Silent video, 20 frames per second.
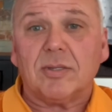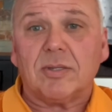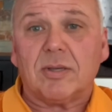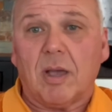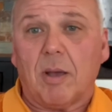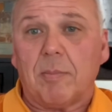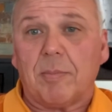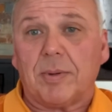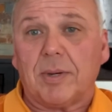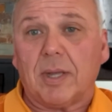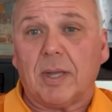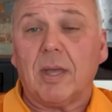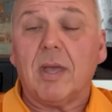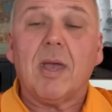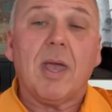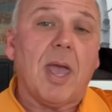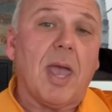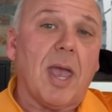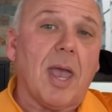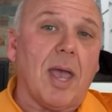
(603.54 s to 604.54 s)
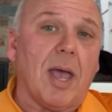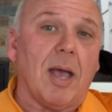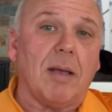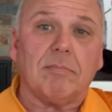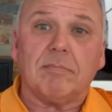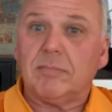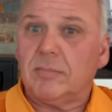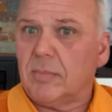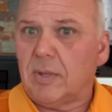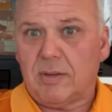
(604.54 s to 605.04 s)
company.
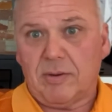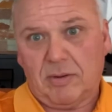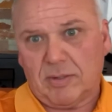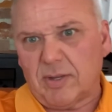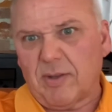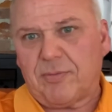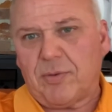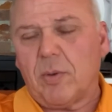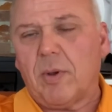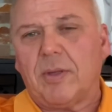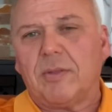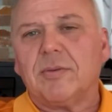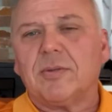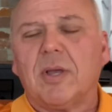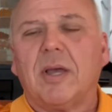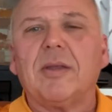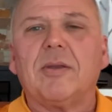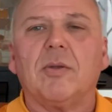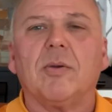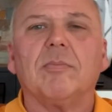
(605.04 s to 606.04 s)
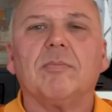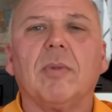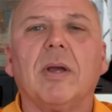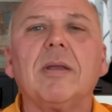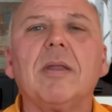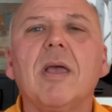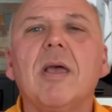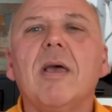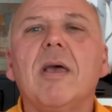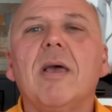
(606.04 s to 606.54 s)
And there's a few others I do, but
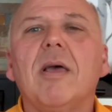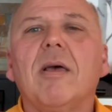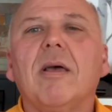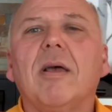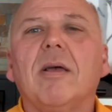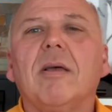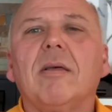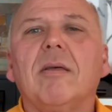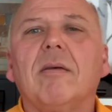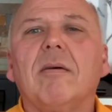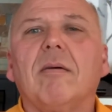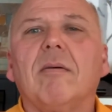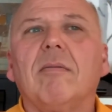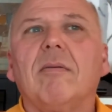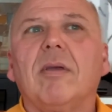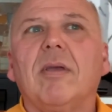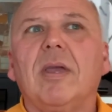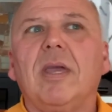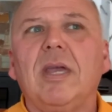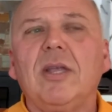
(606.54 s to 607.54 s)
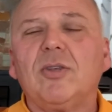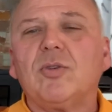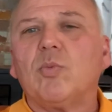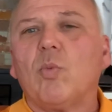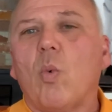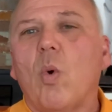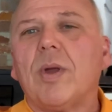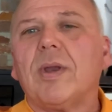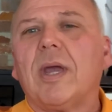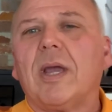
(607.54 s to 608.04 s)
each
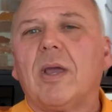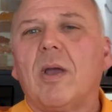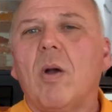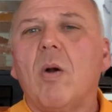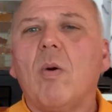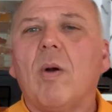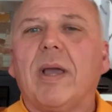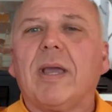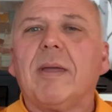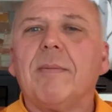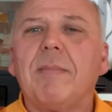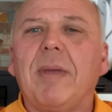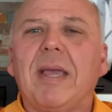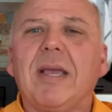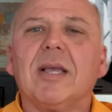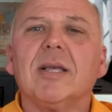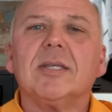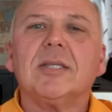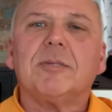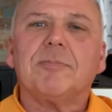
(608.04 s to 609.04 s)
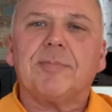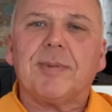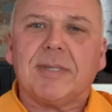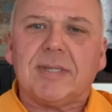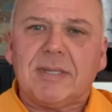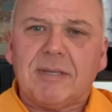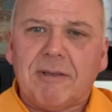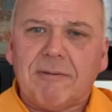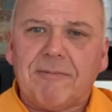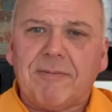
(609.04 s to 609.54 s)
one I go, I can make
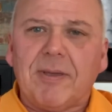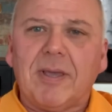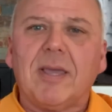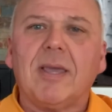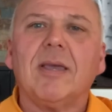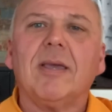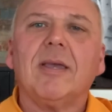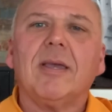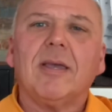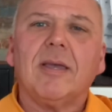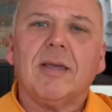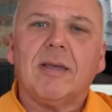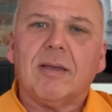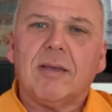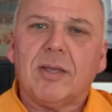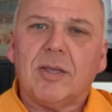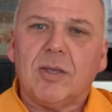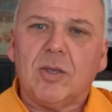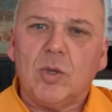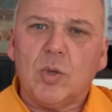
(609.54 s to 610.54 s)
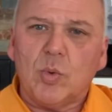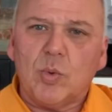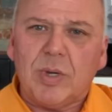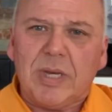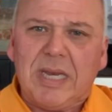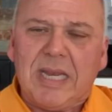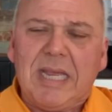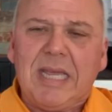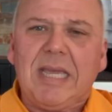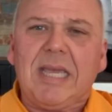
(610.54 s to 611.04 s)
specific,
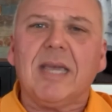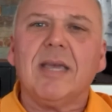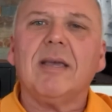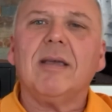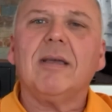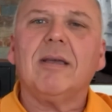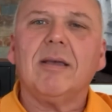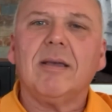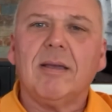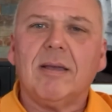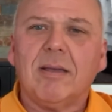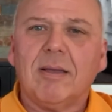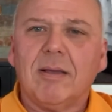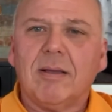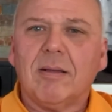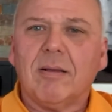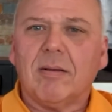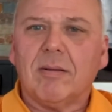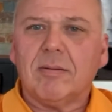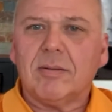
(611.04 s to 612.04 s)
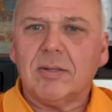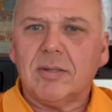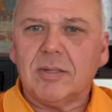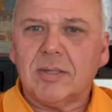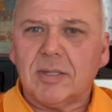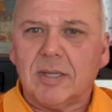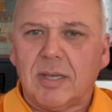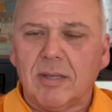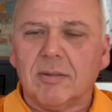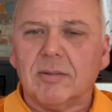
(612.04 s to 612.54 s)
unique
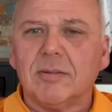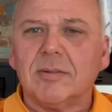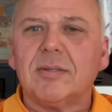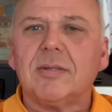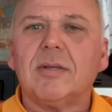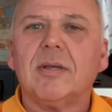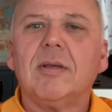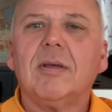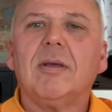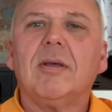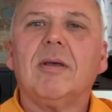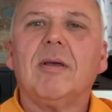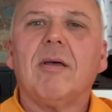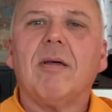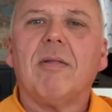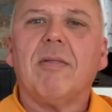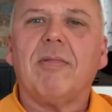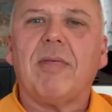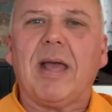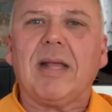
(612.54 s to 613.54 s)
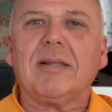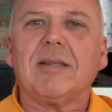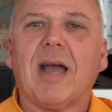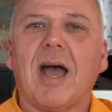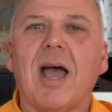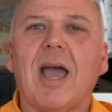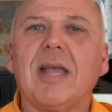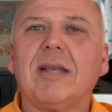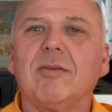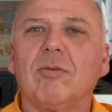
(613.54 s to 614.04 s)
skills that
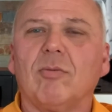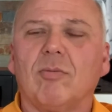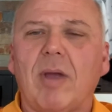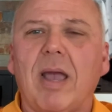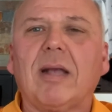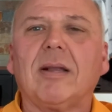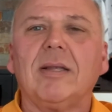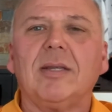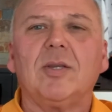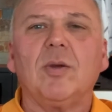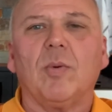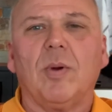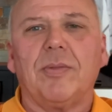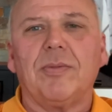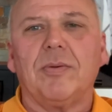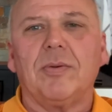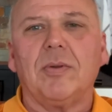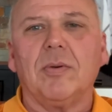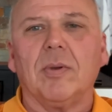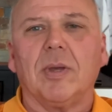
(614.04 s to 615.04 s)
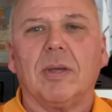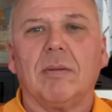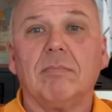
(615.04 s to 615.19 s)
tie directly to what they're doing.